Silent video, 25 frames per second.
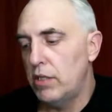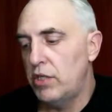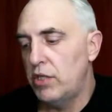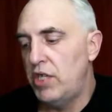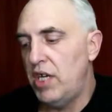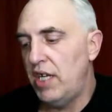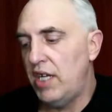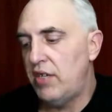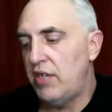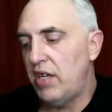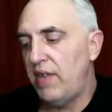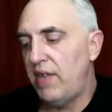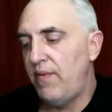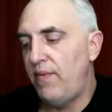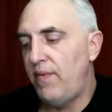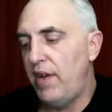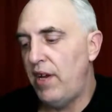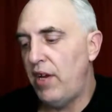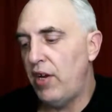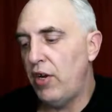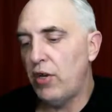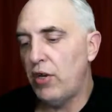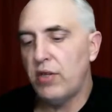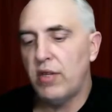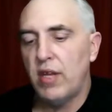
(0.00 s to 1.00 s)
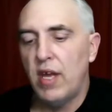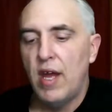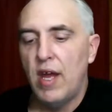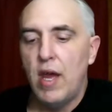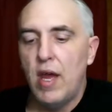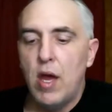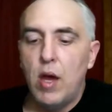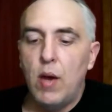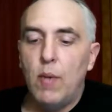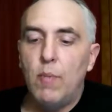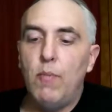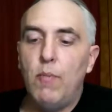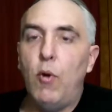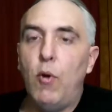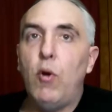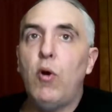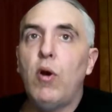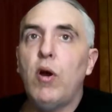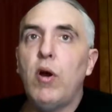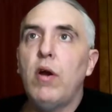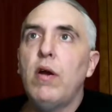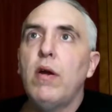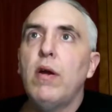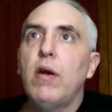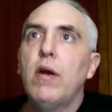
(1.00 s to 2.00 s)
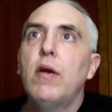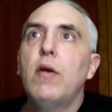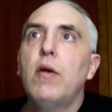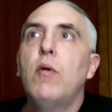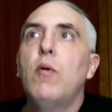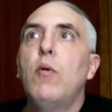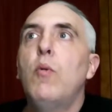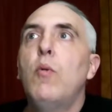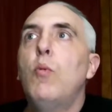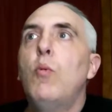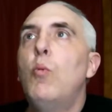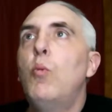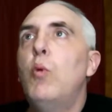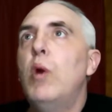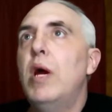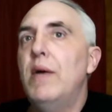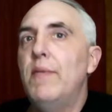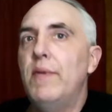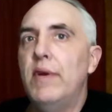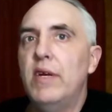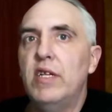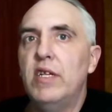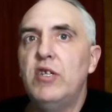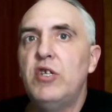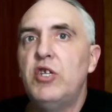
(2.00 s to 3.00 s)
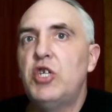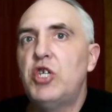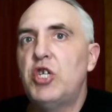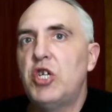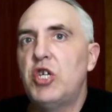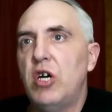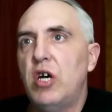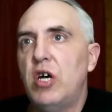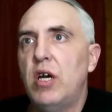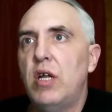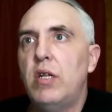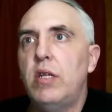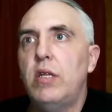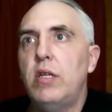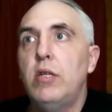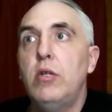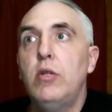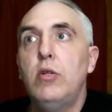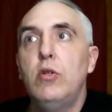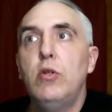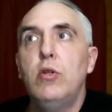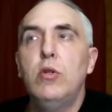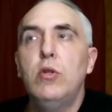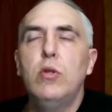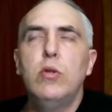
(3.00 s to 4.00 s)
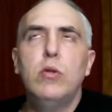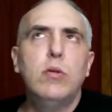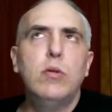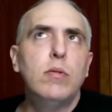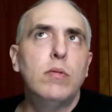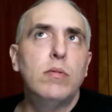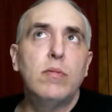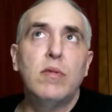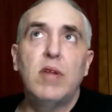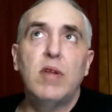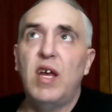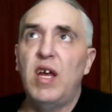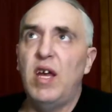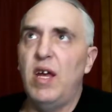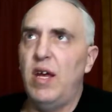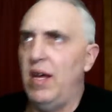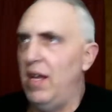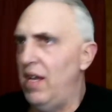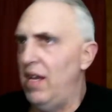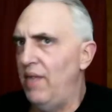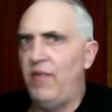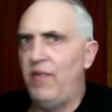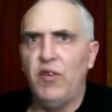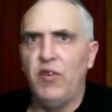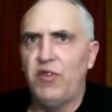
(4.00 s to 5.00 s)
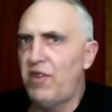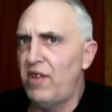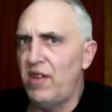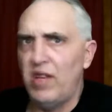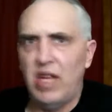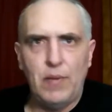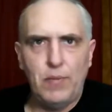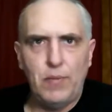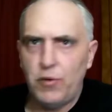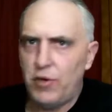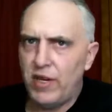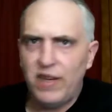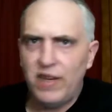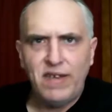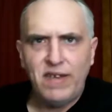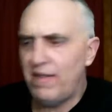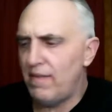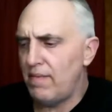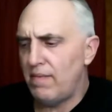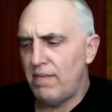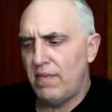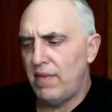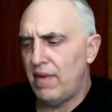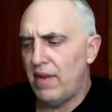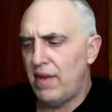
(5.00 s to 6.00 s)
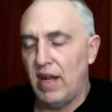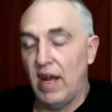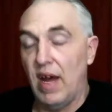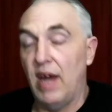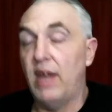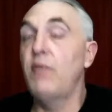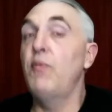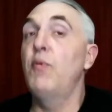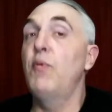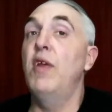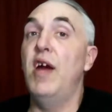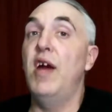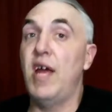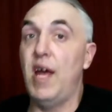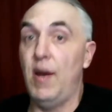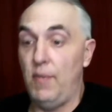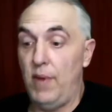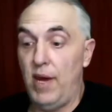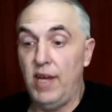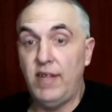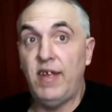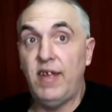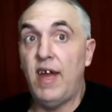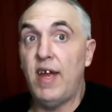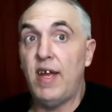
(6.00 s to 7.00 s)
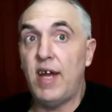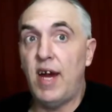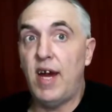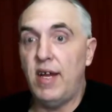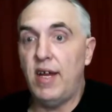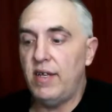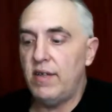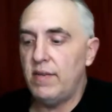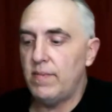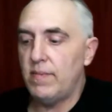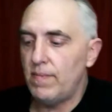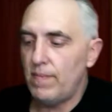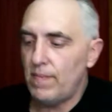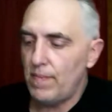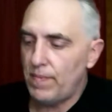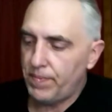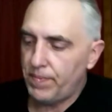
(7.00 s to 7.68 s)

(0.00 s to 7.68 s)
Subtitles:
She just figures more women should interview celebrities. That's what I got my take on it.